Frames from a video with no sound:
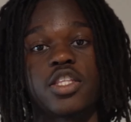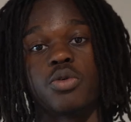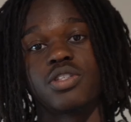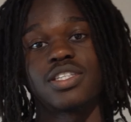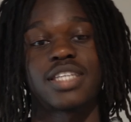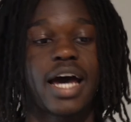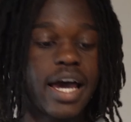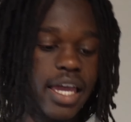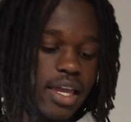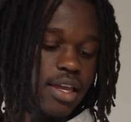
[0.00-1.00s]
throw it to the
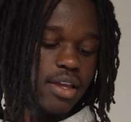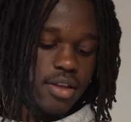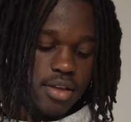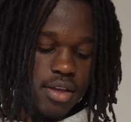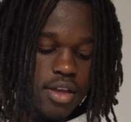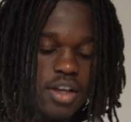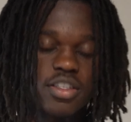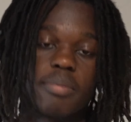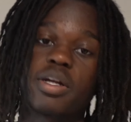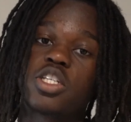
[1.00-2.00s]
side. Cause
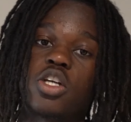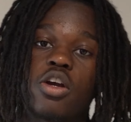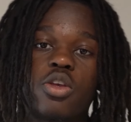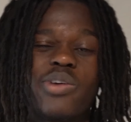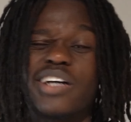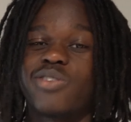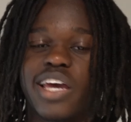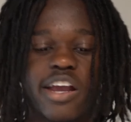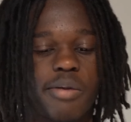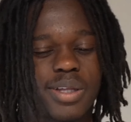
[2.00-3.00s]
I'm pretty sure you guys do
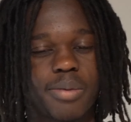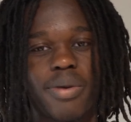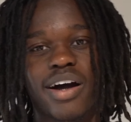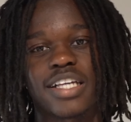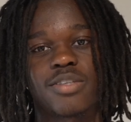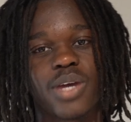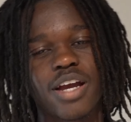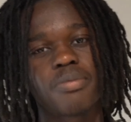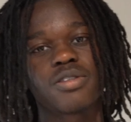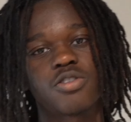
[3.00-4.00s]
not care about the box. We
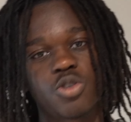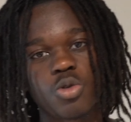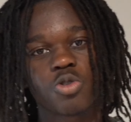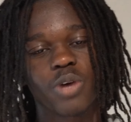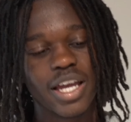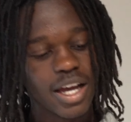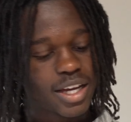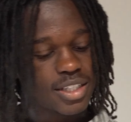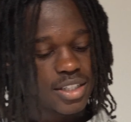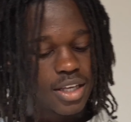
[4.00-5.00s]
care about the shoes, right
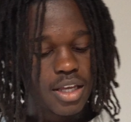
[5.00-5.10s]
guys?